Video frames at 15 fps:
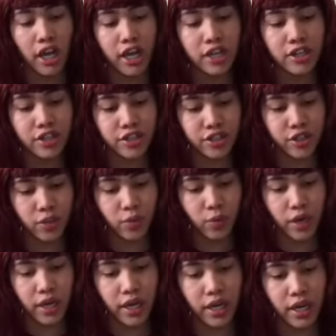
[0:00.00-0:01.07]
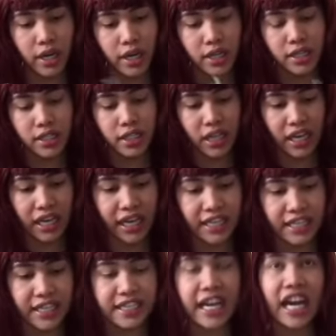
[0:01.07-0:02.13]
I understood was
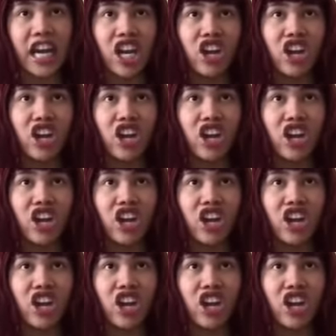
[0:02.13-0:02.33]
the title